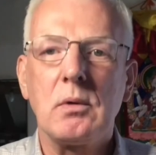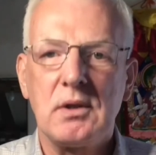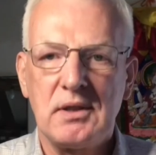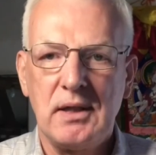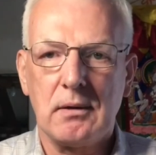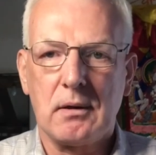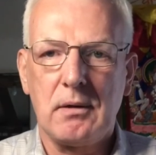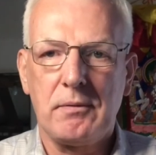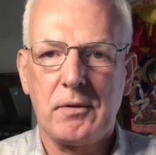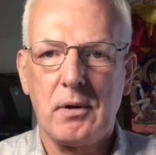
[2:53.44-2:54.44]
silk
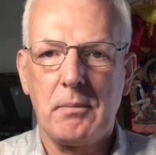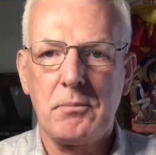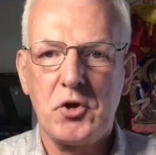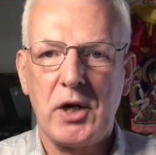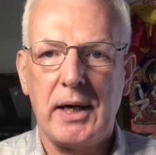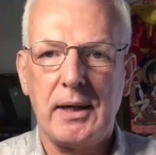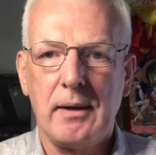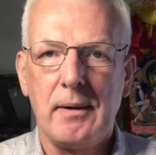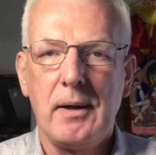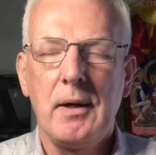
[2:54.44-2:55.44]
from China.
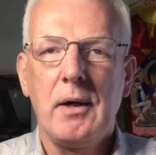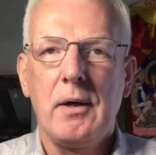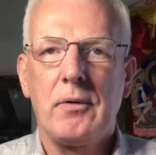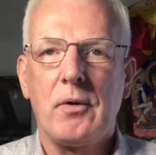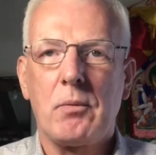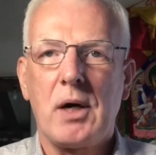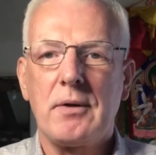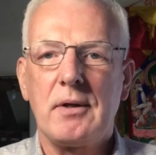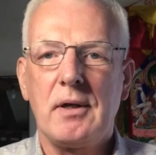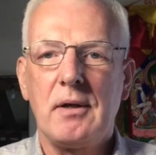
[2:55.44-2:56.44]
So rather
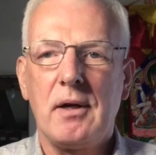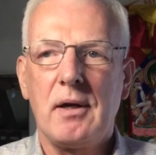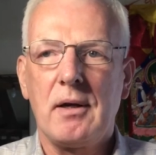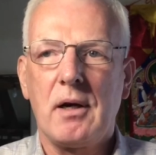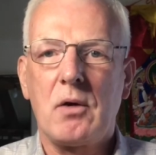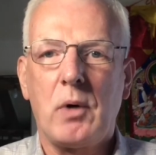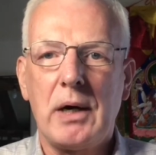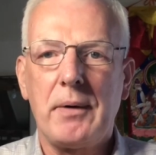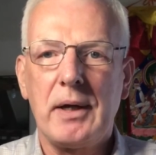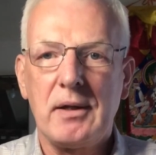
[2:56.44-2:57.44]
than
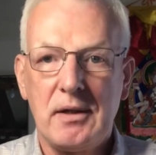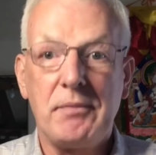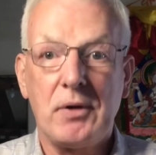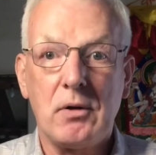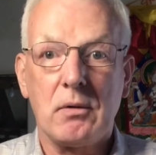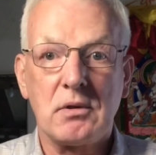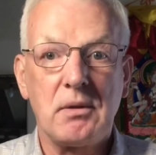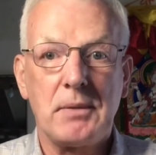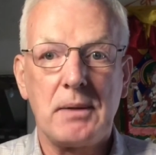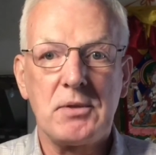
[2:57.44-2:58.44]
acquiring the
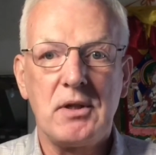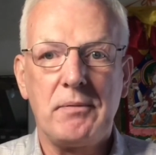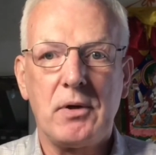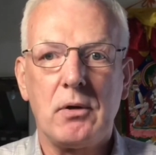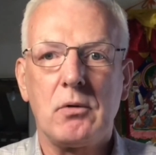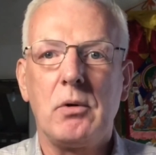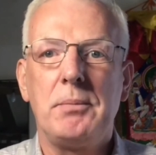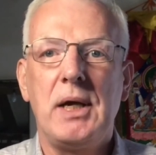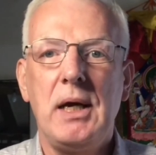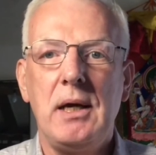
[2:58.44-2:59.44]
sometimes difficult to
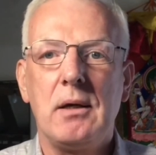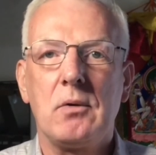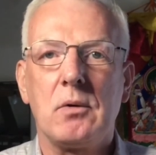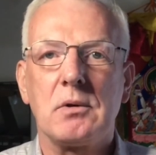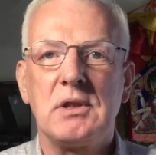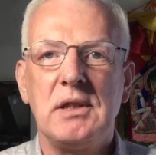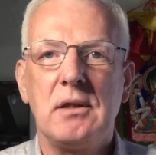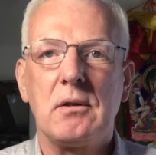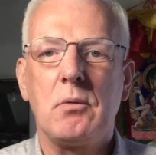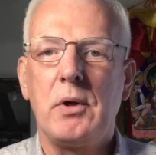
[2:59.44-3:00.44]
obtain gold
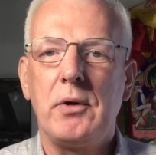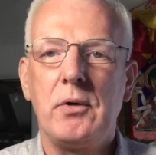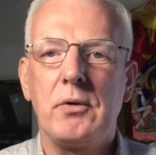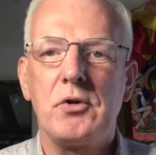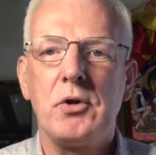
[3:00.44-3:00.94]
silk, what you do is you